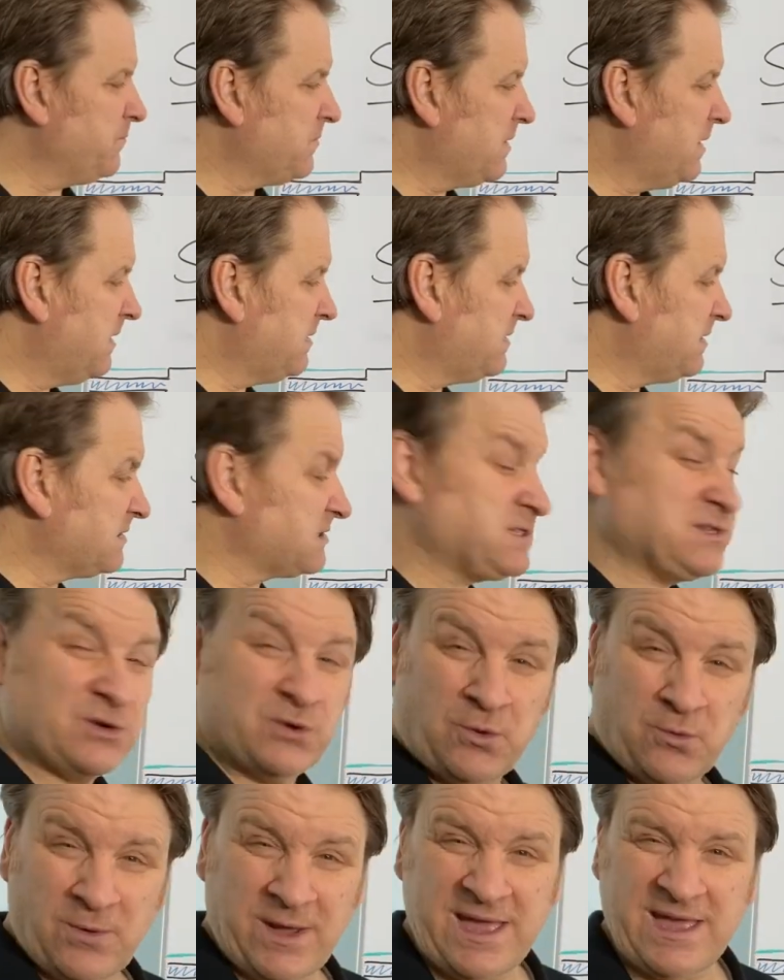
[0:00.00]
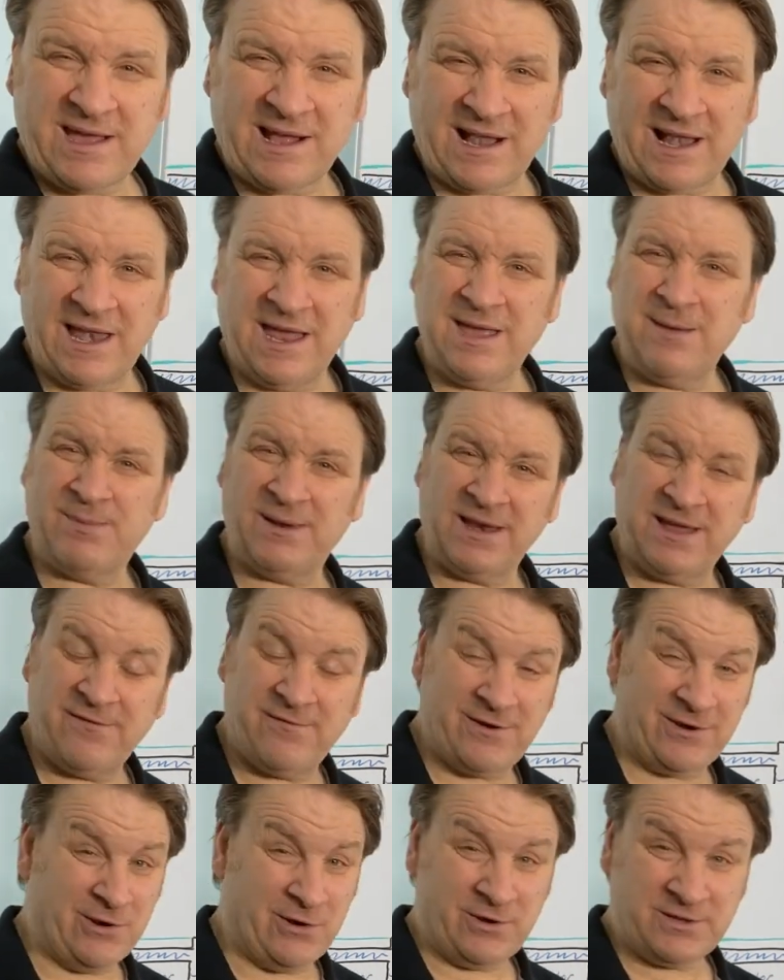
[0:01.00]
it does soak away in clay, believe
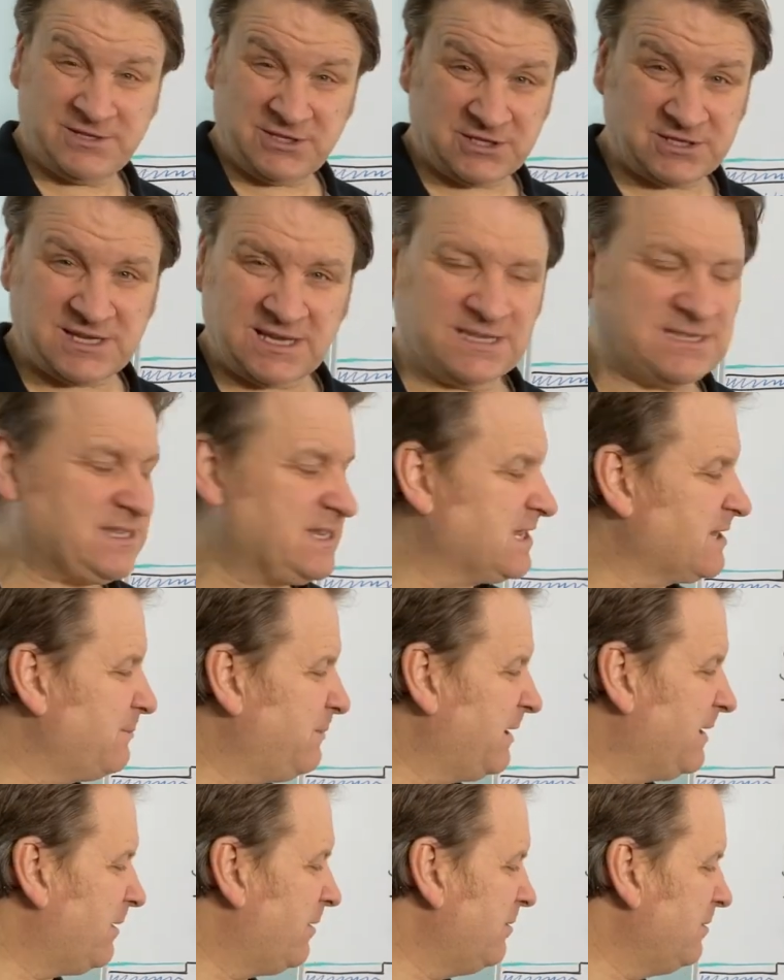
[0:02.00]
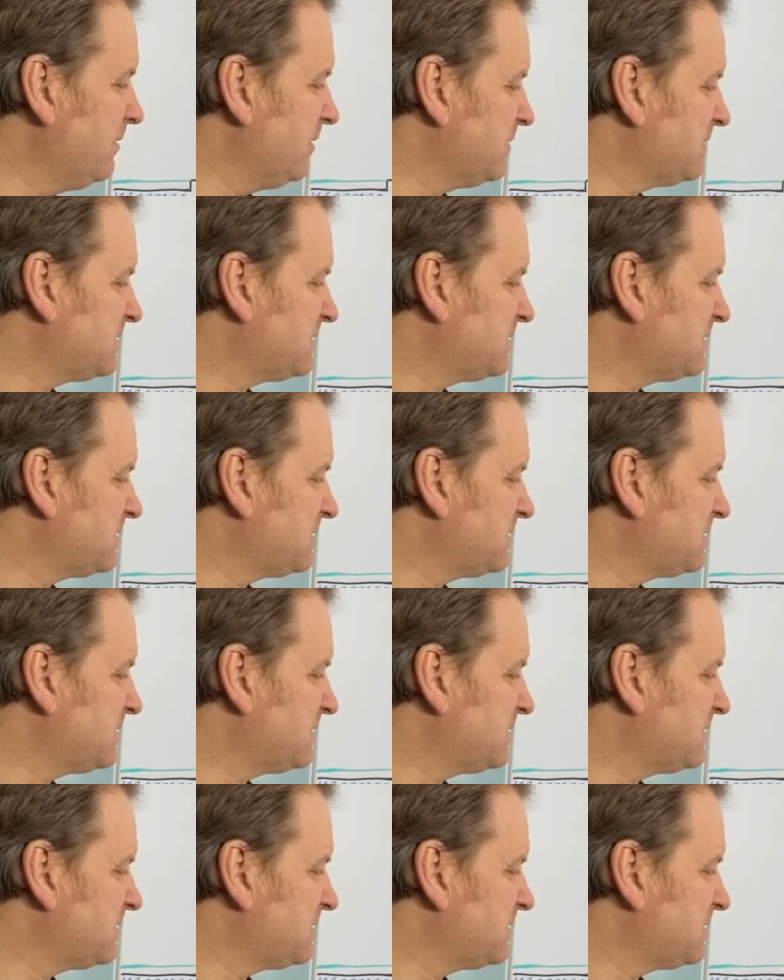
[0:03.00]
it or not, just takes a little bit longer.